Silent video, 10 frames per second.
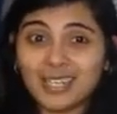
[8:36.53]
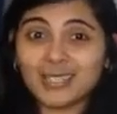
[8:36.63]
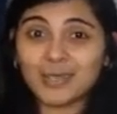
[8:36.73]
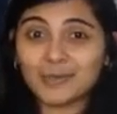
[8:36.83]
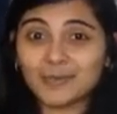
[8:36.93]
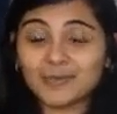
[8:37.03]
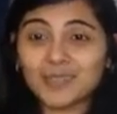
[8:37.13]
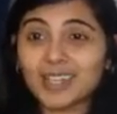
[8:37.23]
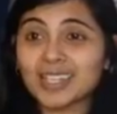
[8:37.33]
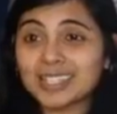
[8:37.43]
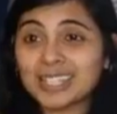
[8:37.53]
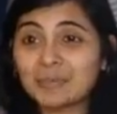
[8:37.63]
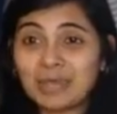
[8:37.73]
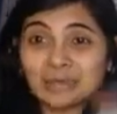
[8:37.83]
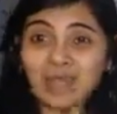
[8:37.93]
So send
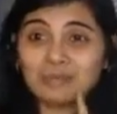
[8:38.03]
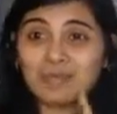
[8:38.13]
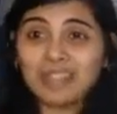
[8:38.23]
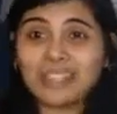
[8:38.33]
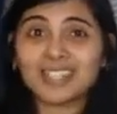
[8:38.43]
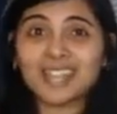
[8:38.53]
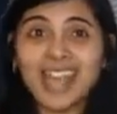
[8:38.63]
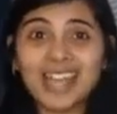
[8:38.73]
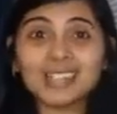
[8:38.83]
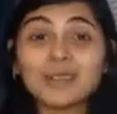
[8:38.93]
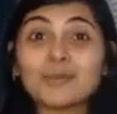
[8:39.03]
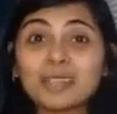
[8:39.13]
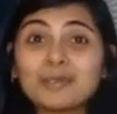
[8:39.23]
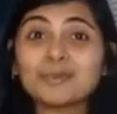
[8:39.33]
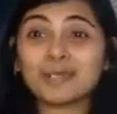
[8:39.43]
me a private message and
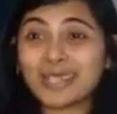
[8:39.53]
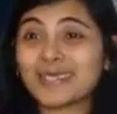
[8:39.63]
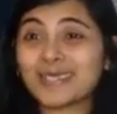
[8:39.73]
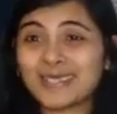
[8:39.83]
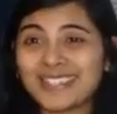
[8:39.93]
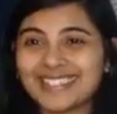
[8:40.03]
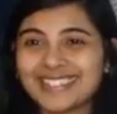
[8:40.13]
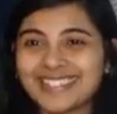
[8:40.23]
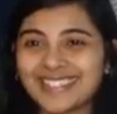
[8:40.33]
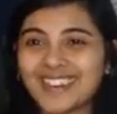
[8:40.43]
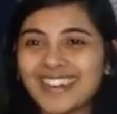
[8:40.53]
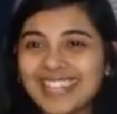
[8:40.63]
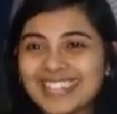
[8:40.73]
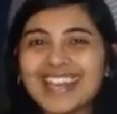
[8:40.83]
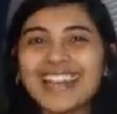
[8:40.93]
we will get started. All
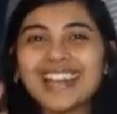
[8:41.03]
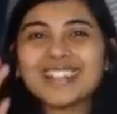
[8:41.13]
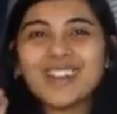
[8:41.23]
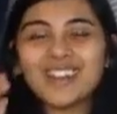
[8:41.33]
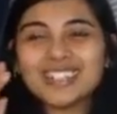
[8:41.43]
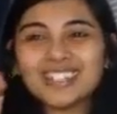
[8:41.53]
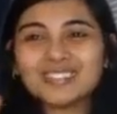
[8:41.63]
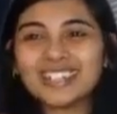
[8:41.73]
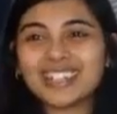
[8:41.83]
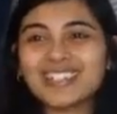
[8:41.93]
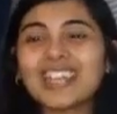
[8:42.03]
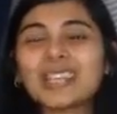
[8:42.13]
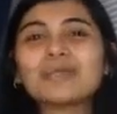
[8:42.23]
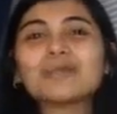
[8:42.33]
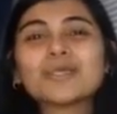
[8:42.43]
right? Talk to you later.
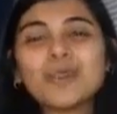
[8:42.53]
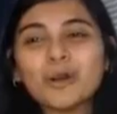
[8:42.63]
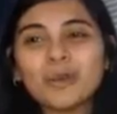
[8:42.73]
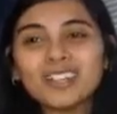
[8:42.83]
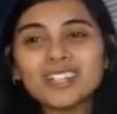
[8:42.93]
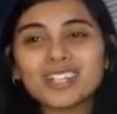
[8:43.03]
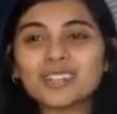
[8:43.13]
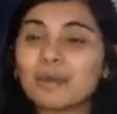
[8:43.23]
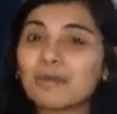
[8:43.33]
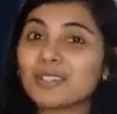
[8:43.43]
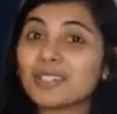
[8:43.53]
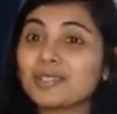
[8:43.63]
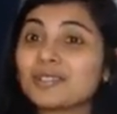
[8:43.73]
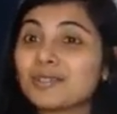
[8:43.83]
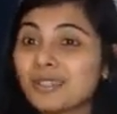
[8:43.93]
Thank you so much. And remember
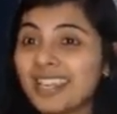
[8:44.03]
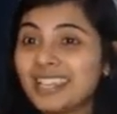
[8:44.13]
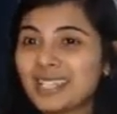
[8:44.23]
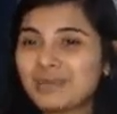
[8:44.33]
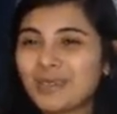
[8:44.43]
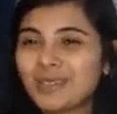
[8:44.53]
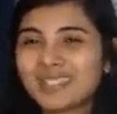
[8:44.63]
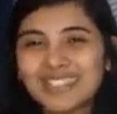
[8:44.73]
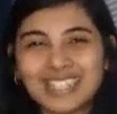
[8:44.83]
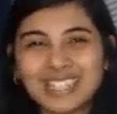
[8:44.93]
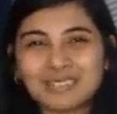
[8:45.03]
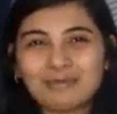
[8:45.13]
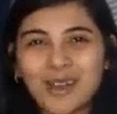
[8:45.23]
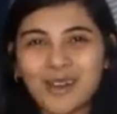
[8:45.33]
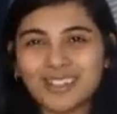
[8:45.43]
to create, experience, and teach
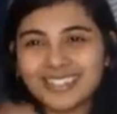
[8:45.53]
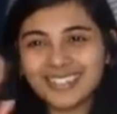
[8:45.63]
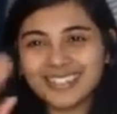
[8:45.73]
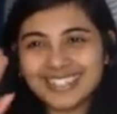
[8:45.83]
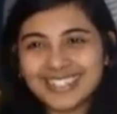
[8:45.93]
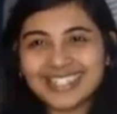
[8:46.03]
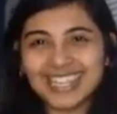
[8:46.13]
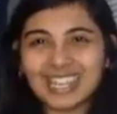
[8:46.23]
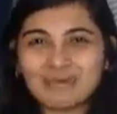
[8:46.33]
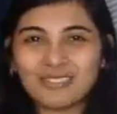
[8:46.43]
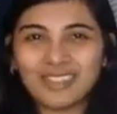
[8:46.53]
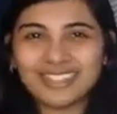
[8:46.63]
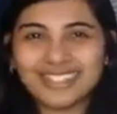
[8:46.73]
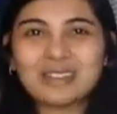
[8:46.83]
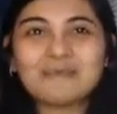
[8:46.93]
from the heart. Take care, my
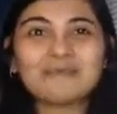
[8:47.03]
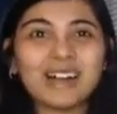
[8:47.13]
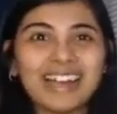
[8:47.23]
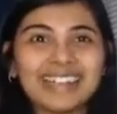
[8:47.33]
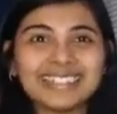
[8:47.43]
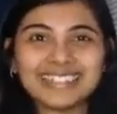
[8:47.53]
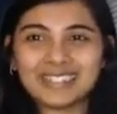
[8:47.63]
friends. Bye.